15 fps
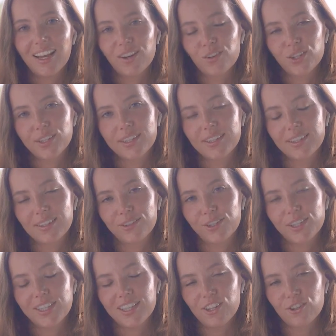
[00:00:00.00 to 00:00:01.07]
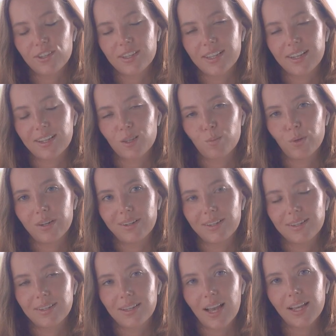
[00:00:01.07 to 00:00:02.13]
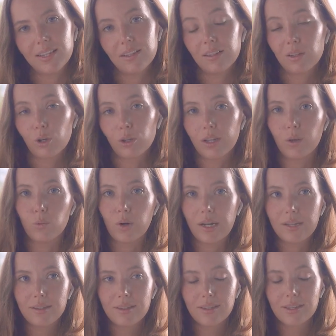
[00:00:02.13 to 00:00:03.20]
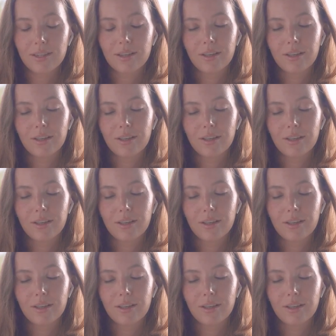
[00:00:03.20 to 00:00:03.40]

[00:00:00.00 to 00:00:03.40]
it was interesting experience. I did it only once.